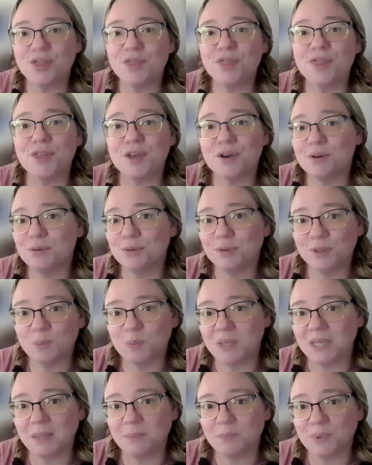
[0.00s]
those
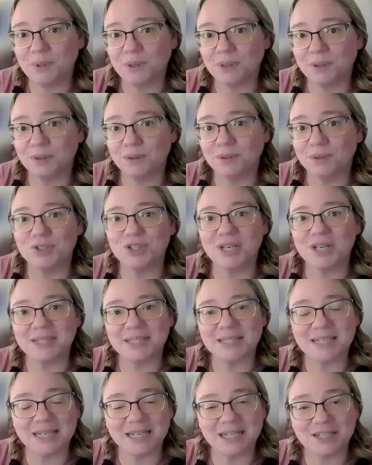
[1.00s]
people
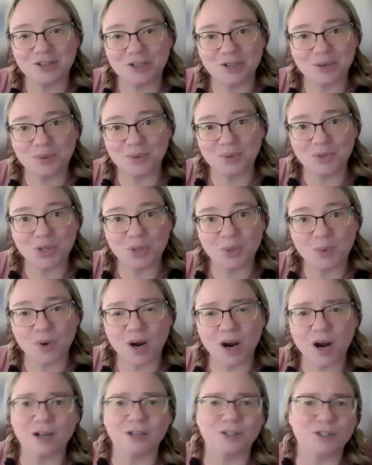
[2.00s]
just need to know who you
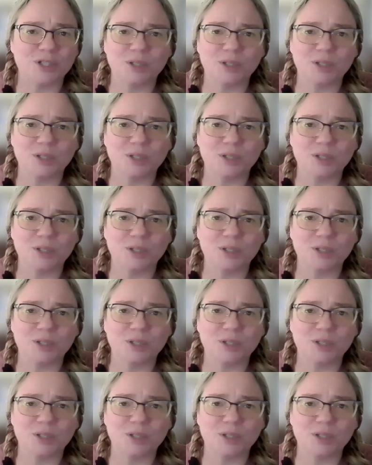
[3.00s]
are.